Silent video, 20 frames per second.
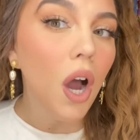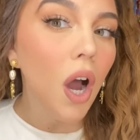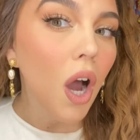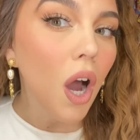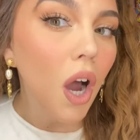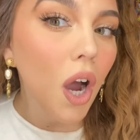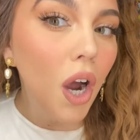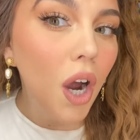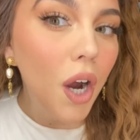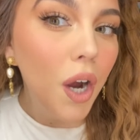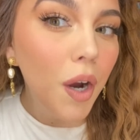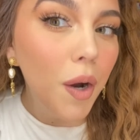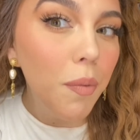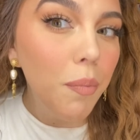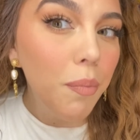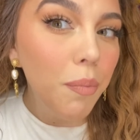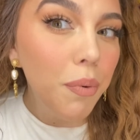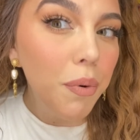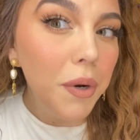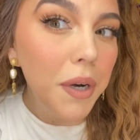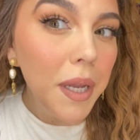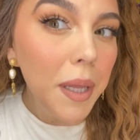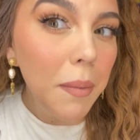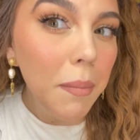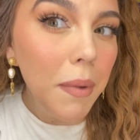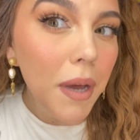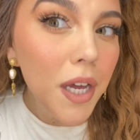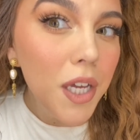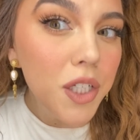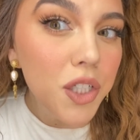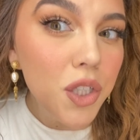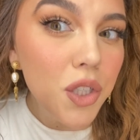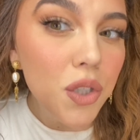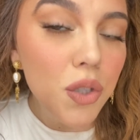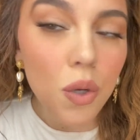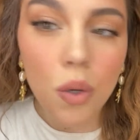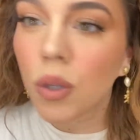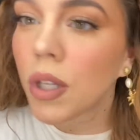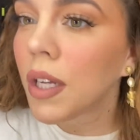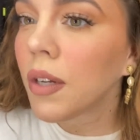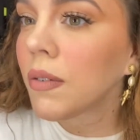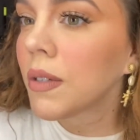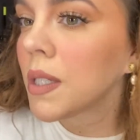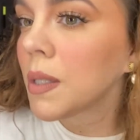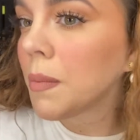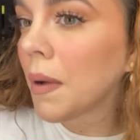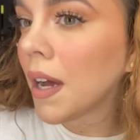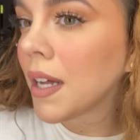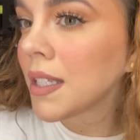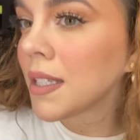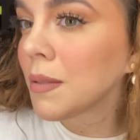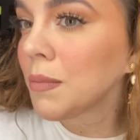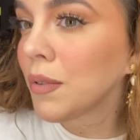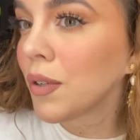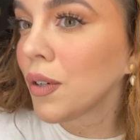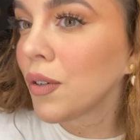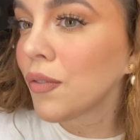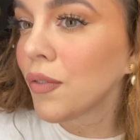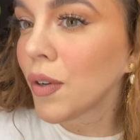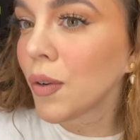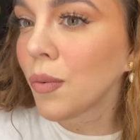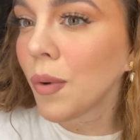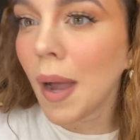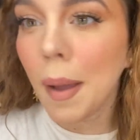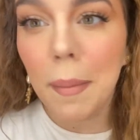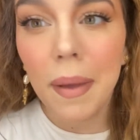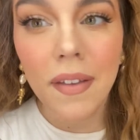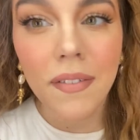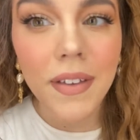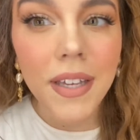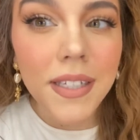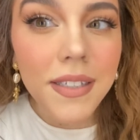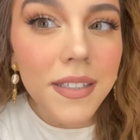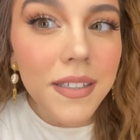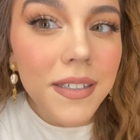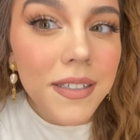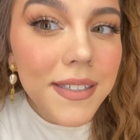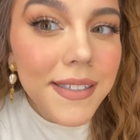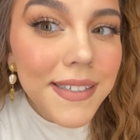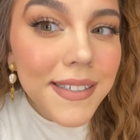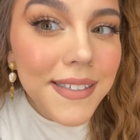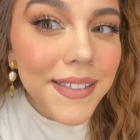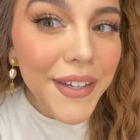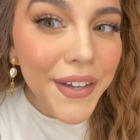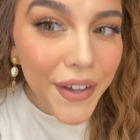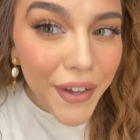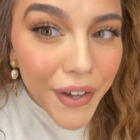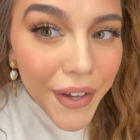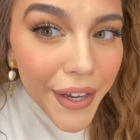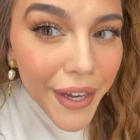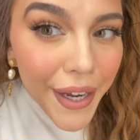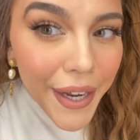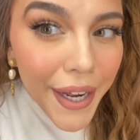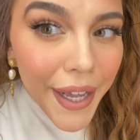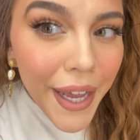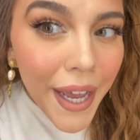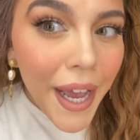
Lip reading: are pretty much solely responsible for why my face looks this good.